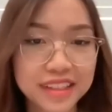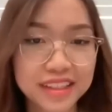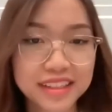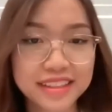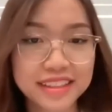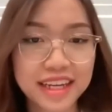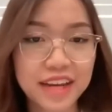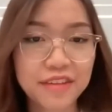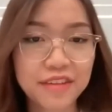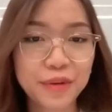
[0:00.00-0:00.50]

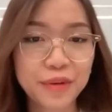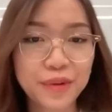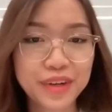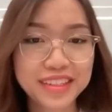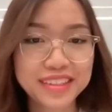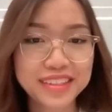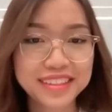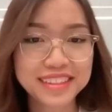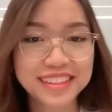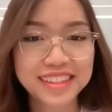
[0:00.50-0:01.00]
Good day,
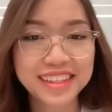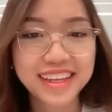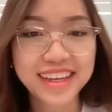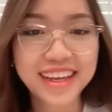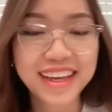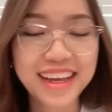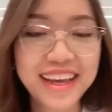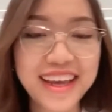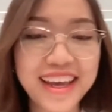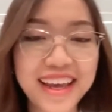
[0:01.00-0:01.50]
everyone,
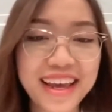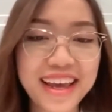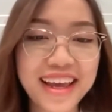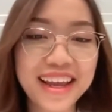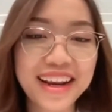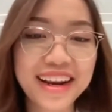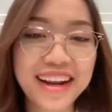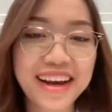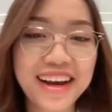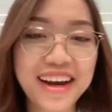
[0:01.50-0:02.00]

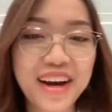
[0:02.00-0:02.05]
and